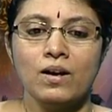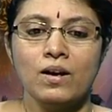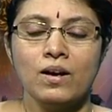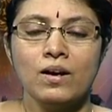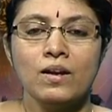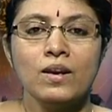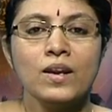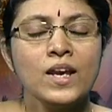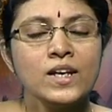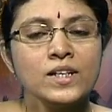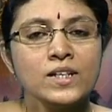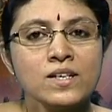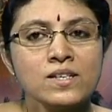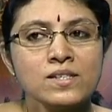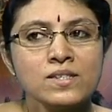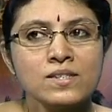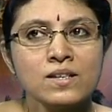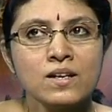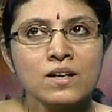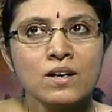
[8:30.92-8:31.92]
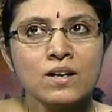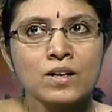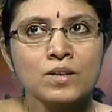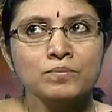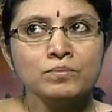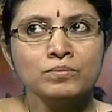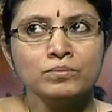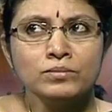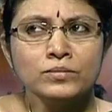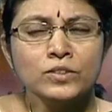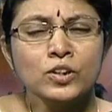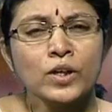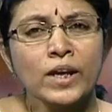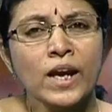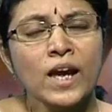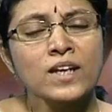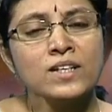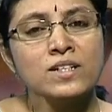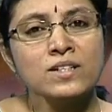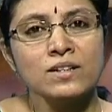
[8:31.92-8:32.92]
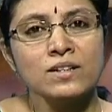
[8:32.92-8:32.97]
Let us look at